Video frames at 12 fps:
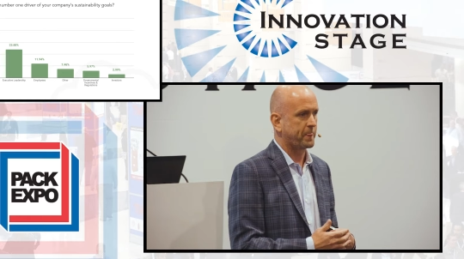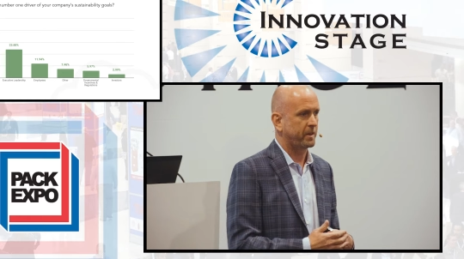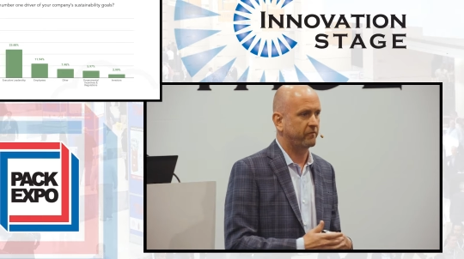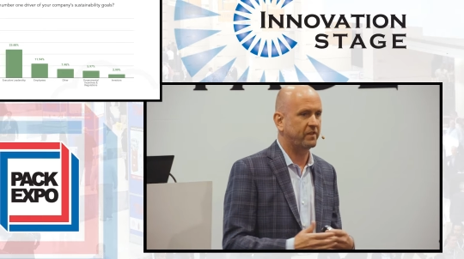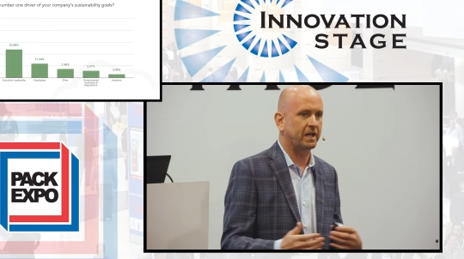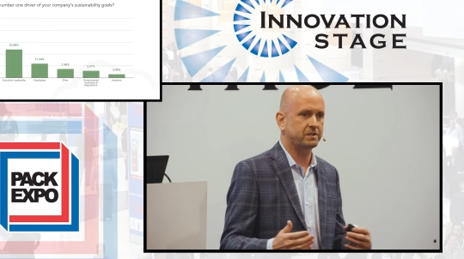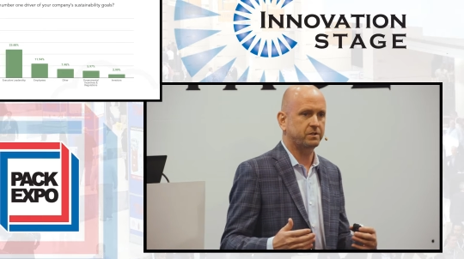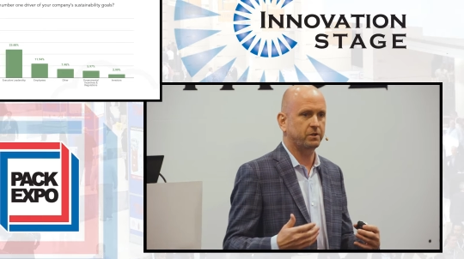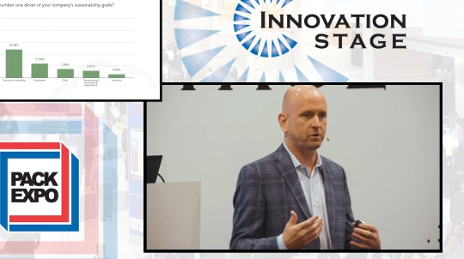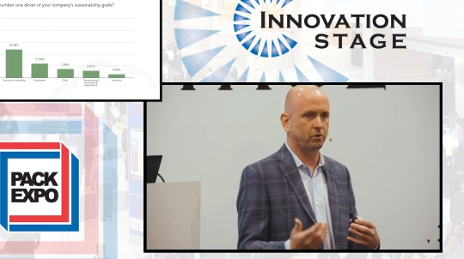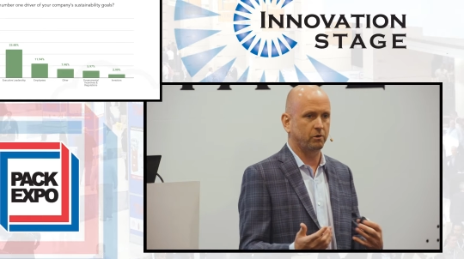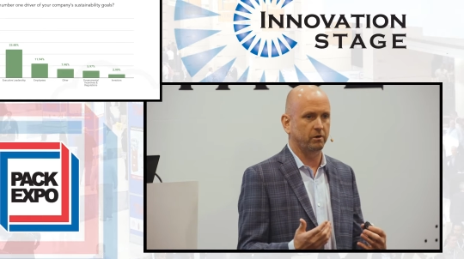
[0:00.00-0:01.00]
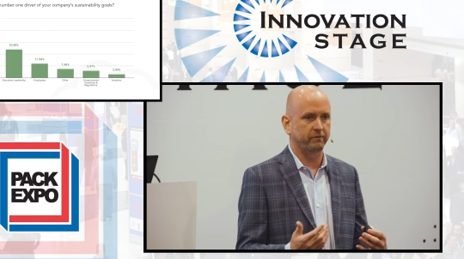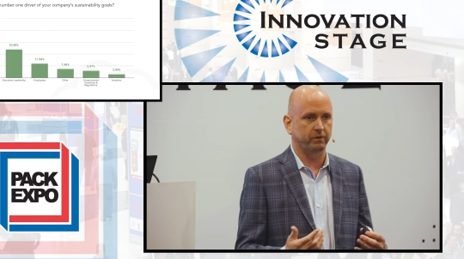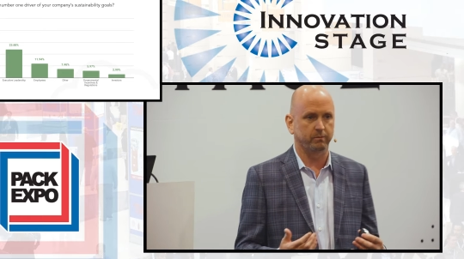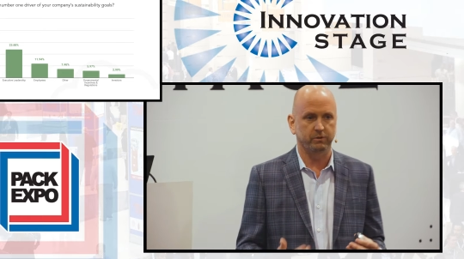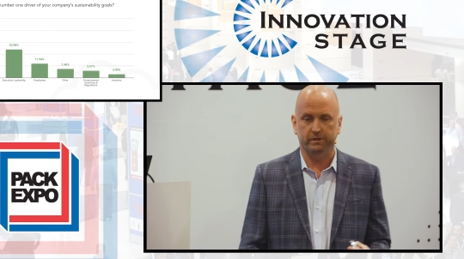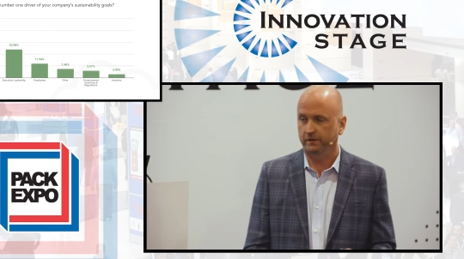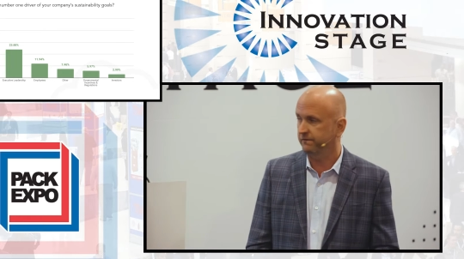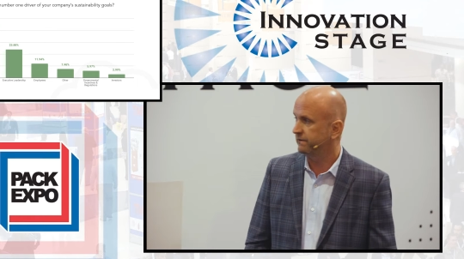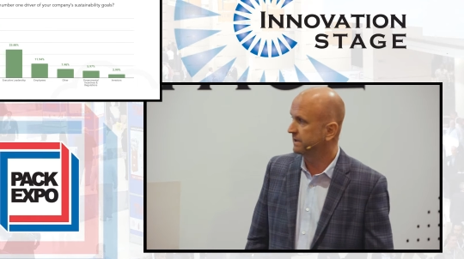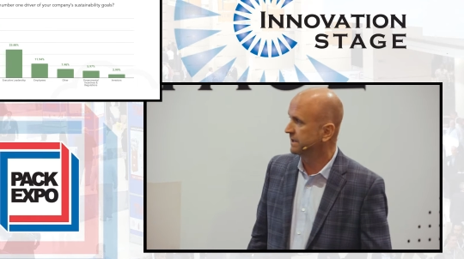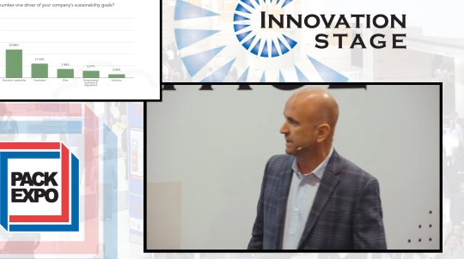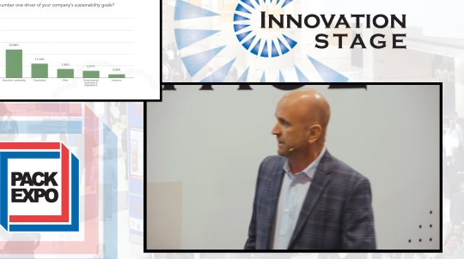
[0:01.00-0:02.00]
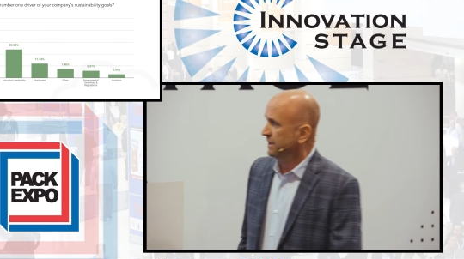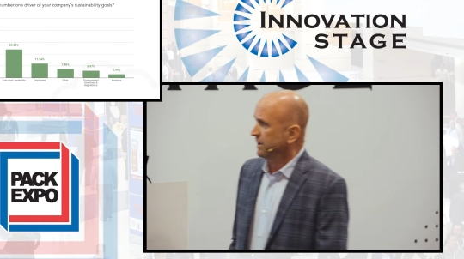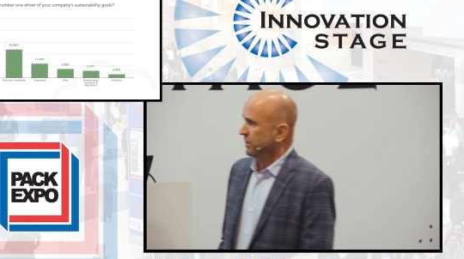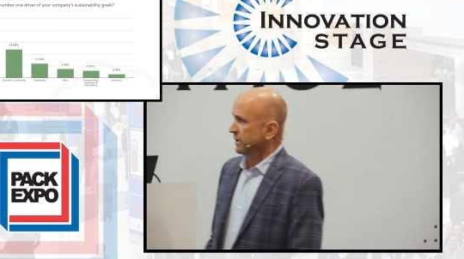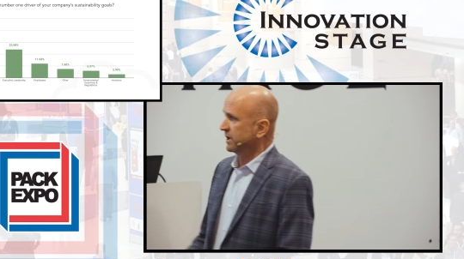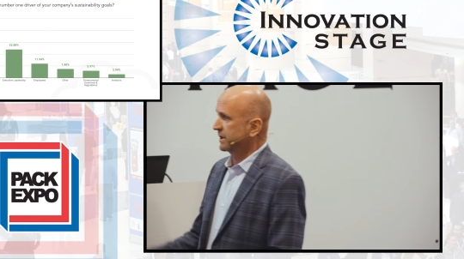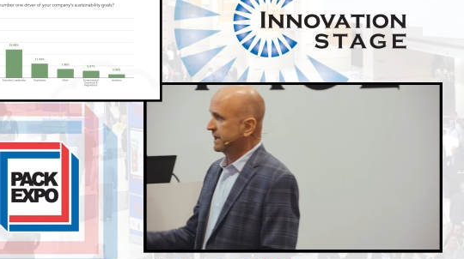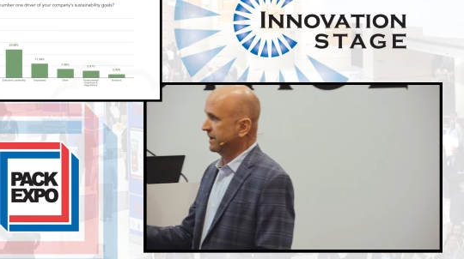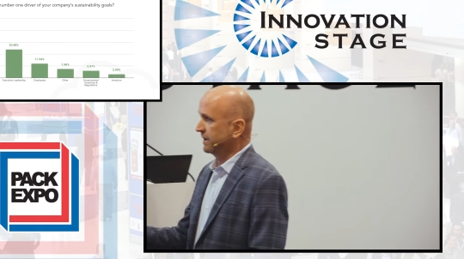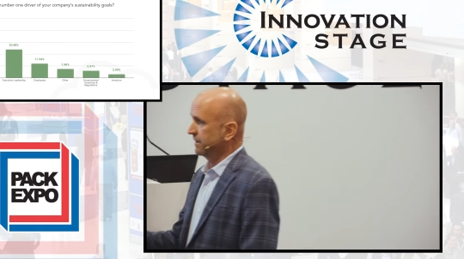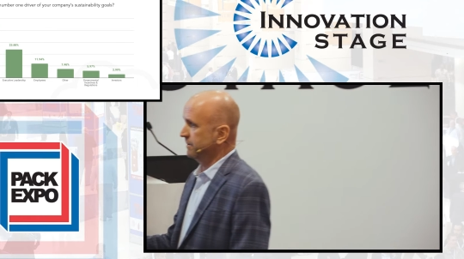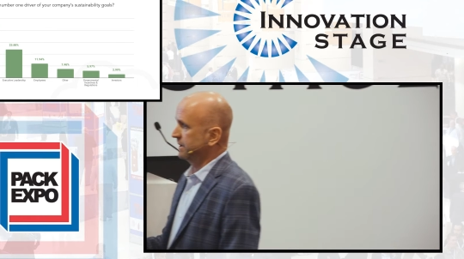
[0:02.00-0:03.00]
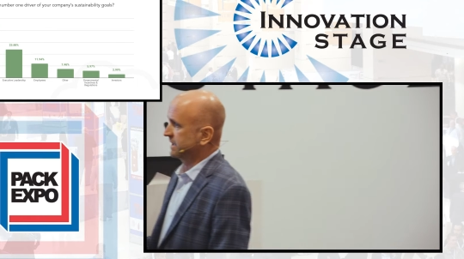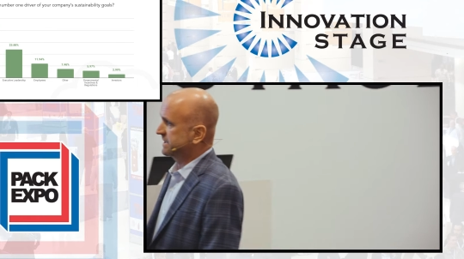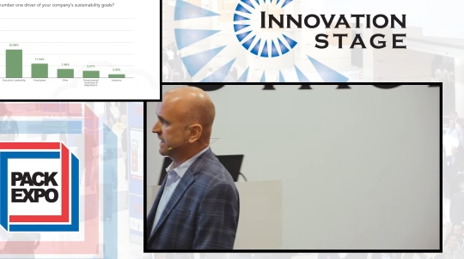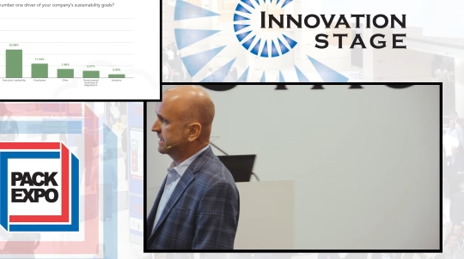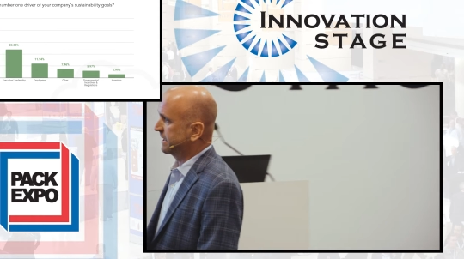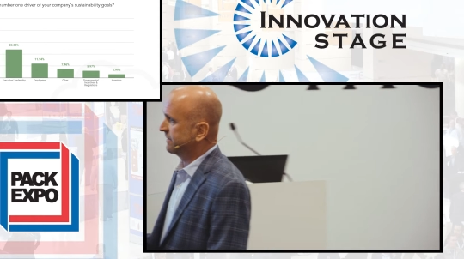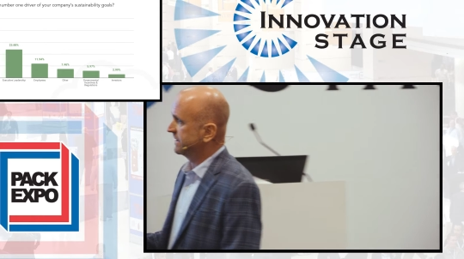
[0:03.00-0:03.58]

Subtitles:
if that's the core of your belief. We look here, executive